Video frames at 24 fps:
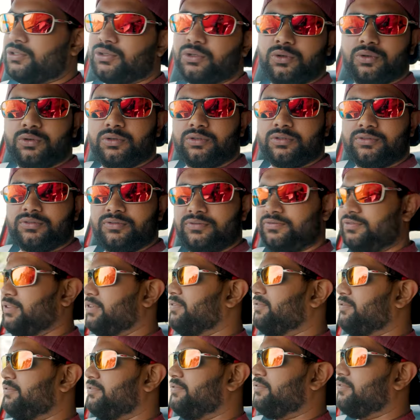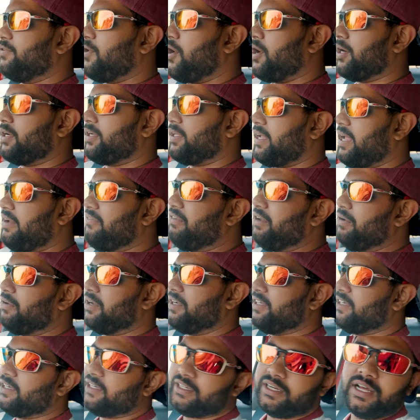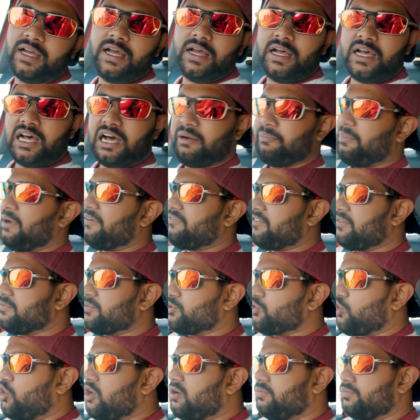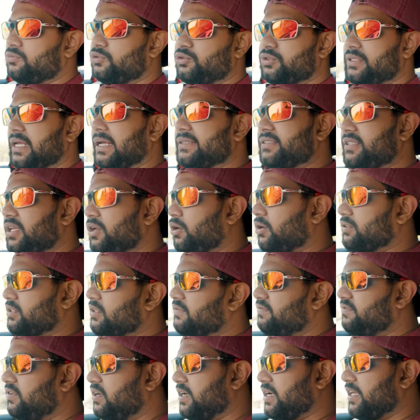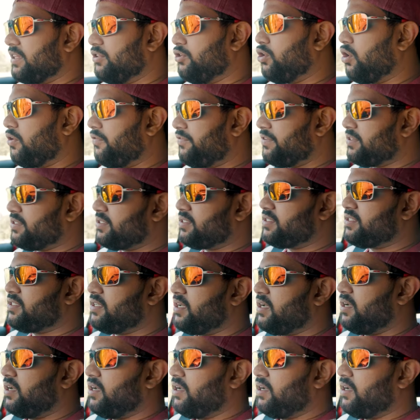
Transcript: So we've got everyone here apart from Soham, who's actually got some work at the office,